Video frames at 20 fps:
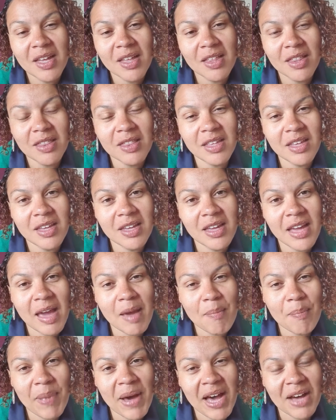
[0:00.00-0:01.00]
the
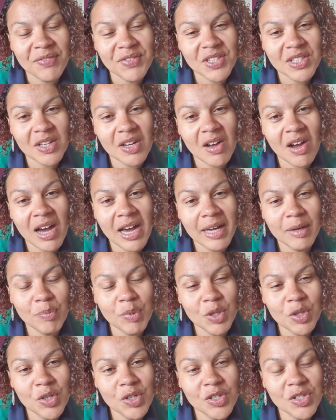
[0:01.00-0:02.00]
Empaths Guide,
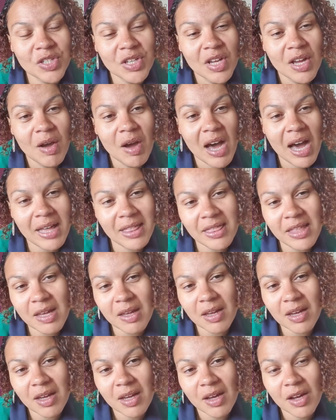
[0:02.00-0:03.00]
because I
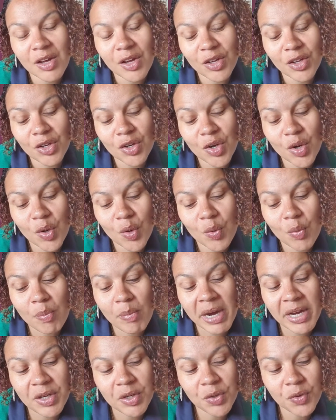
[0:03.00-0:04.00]
think,
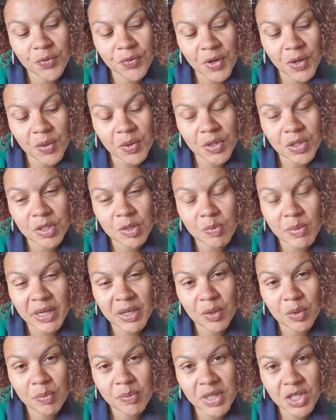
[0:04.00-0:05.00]
my new focus, my
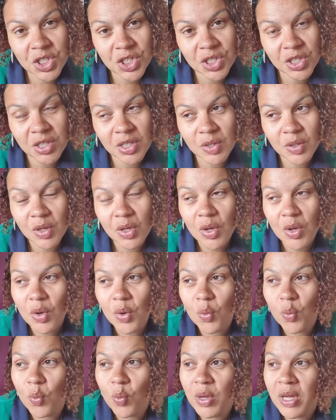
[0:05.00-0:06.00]
new mission
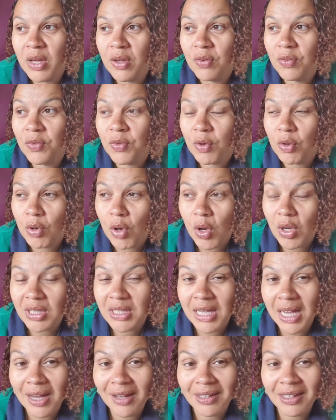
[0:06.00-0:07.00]
with
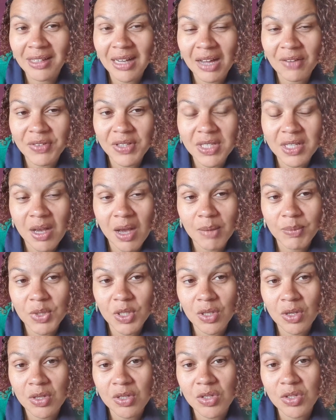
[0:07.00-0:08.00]
lockdown and having time to
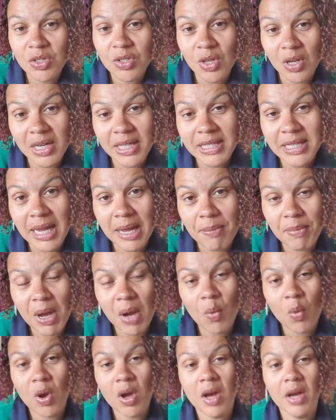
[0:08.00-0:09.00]
consolidate my
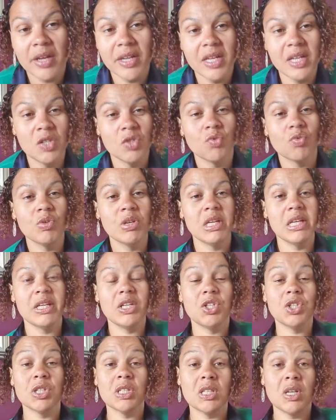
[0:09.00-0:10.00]
work is really
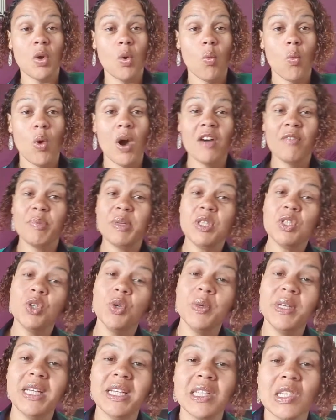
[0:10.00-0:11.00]
just what I've been
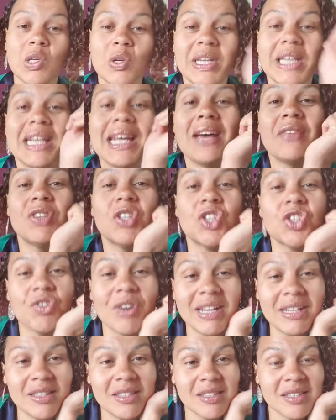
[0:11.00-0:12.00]
doing, is looking at the
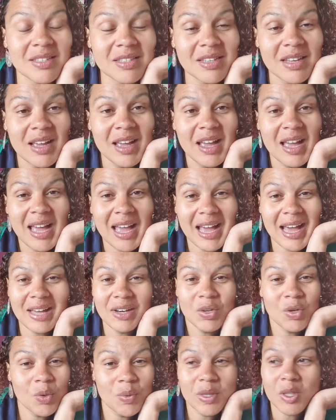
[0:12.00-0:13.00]
trends and
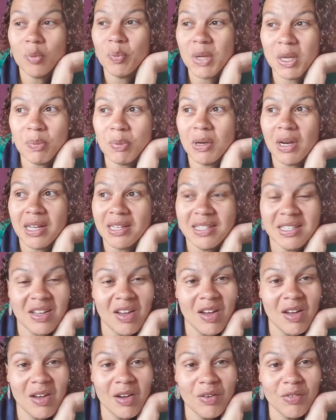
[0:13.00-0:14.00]
who are the people I
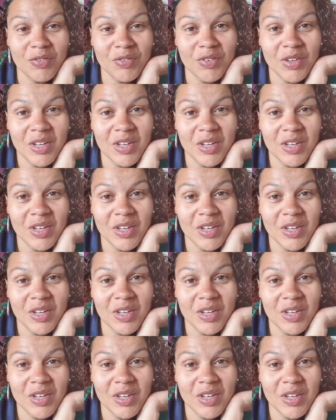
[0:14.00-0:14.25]
serve.